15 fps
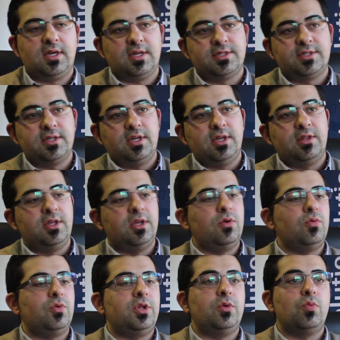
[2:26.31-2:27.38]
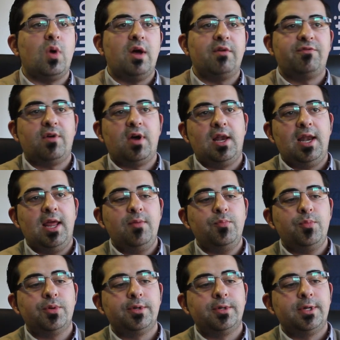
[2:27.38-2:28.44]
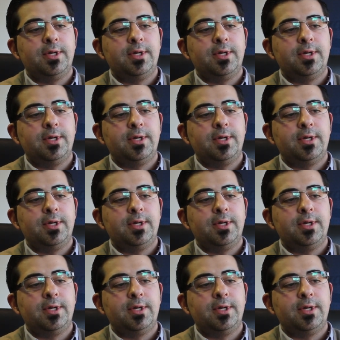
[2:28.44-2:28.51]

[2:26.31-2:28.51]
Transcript: here's the Wi-Fi lamp,